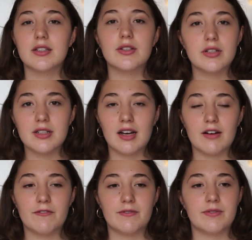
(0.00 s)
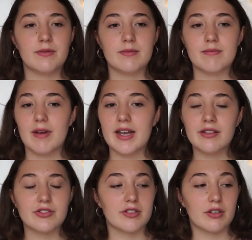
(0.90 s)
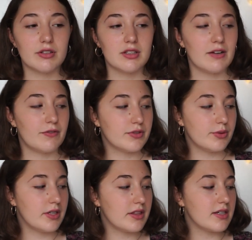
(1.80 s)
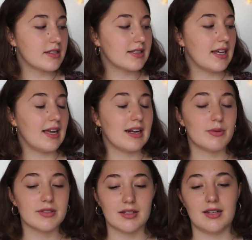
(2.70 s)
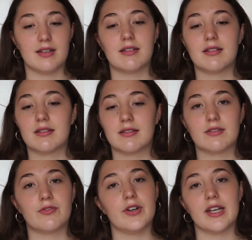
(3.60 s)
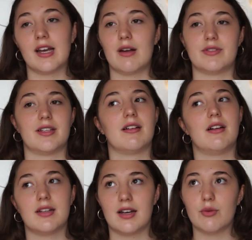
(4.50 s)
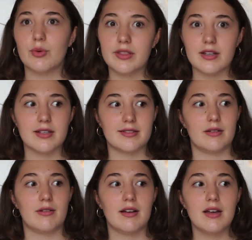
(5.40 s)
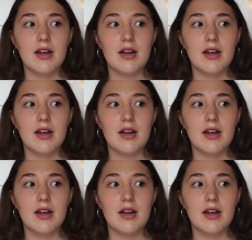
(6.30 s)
good enough, my English is not good enough to read this, and I was like freaking out. I was like, oh, I can't read this, no, I